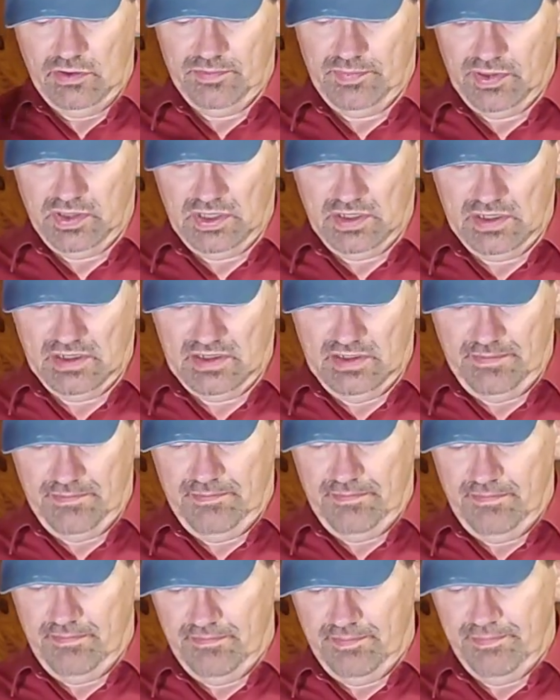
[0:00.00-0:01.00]
you plug the
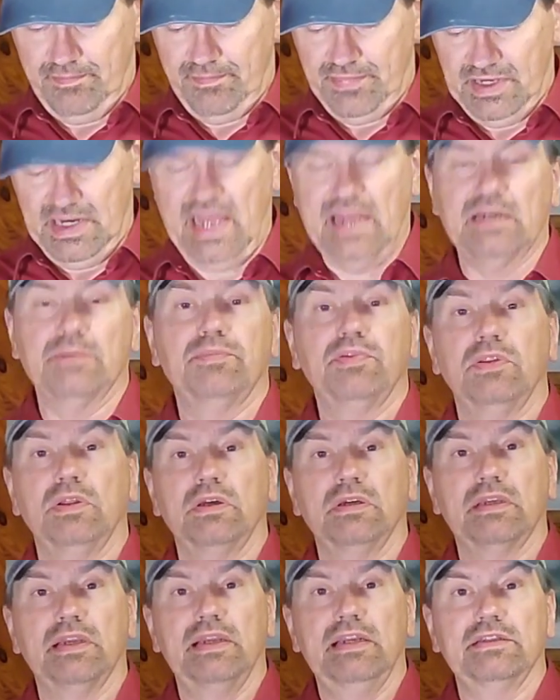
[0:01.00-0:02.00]
banana
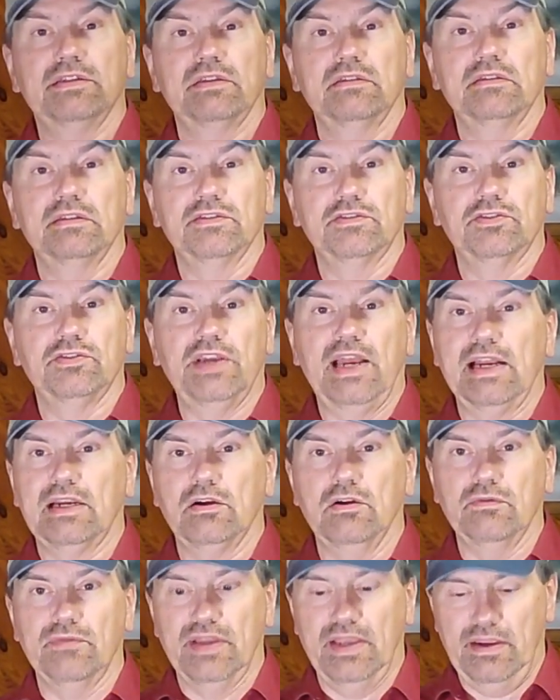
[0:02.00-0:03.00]
plug into this jack
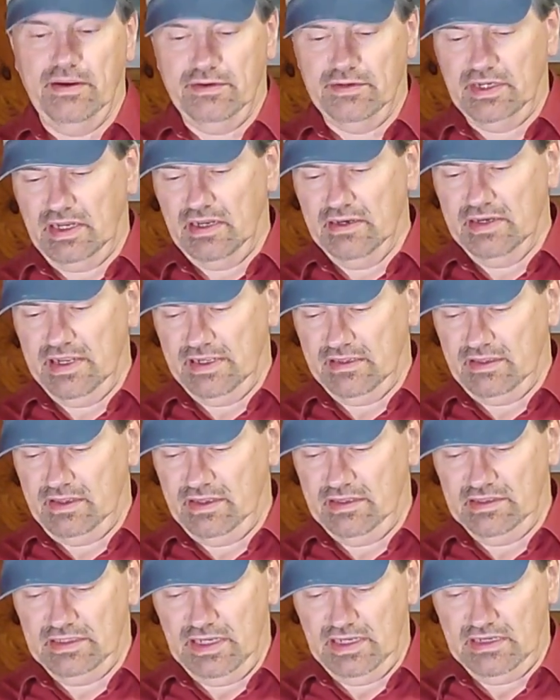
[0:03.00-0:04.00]
over here to connect
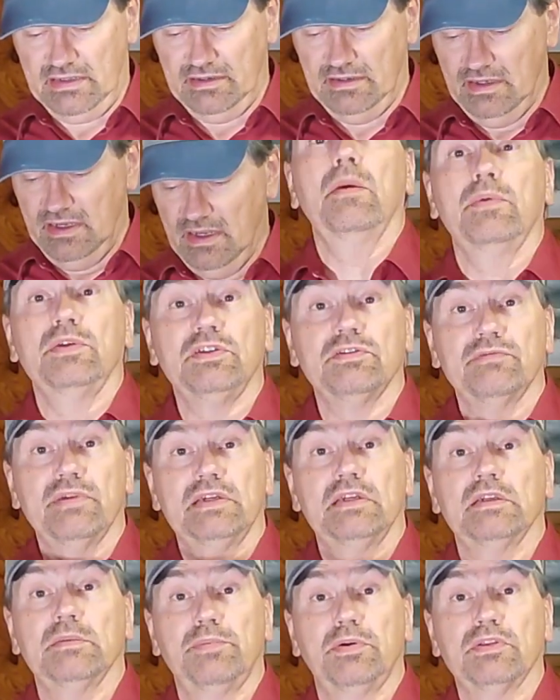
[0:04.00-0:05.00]
the antenna. And when you're
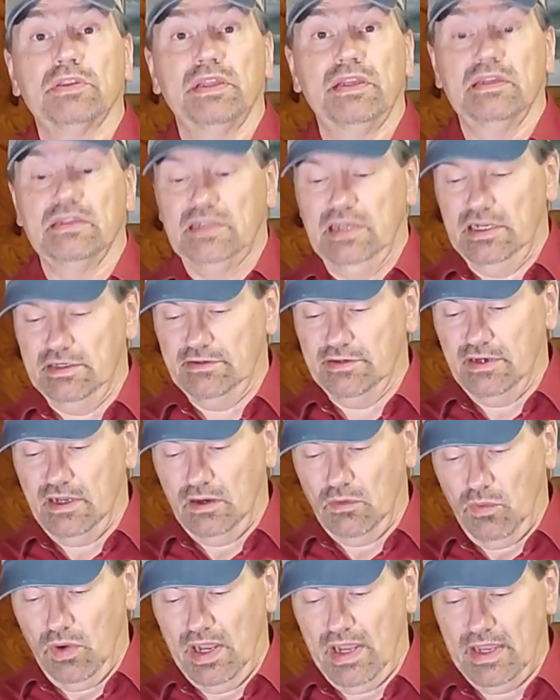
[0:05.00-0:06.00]
ready to put the antenna
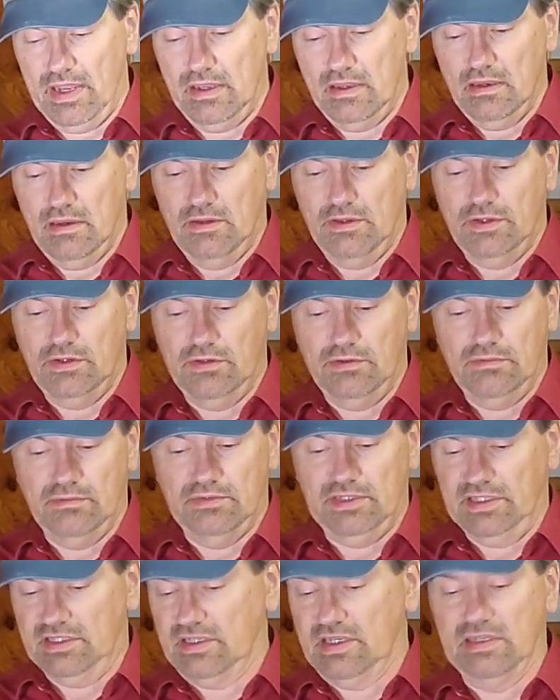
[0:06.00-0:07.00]
away, you
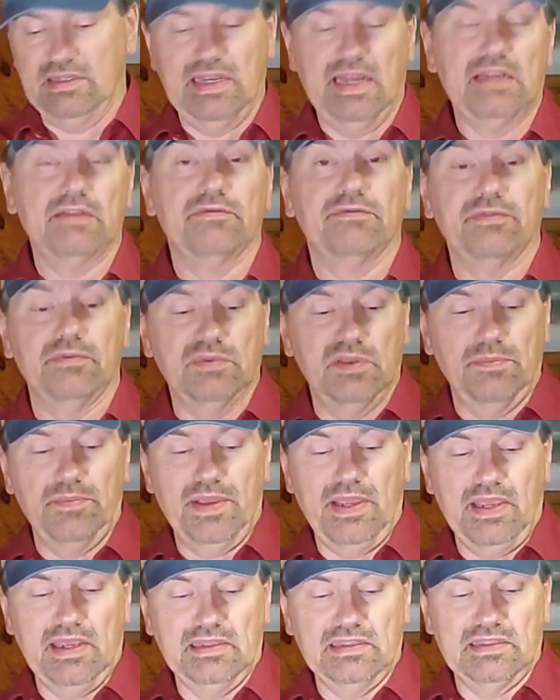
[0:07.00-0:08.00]
disconnect from the
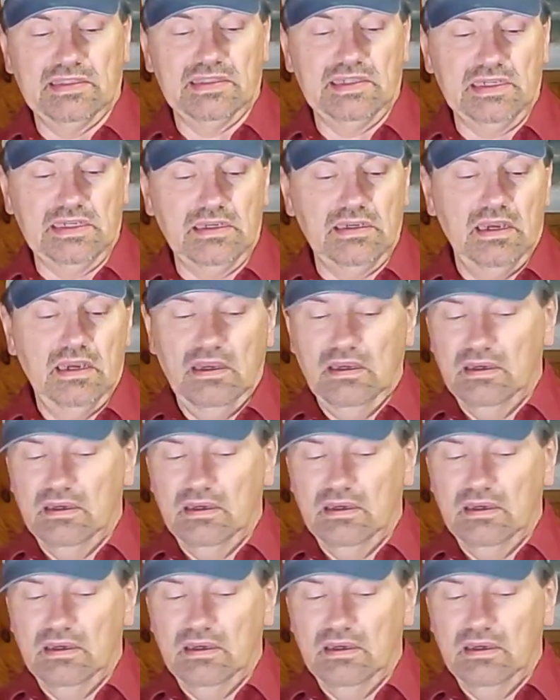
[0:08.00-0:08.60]
BNC,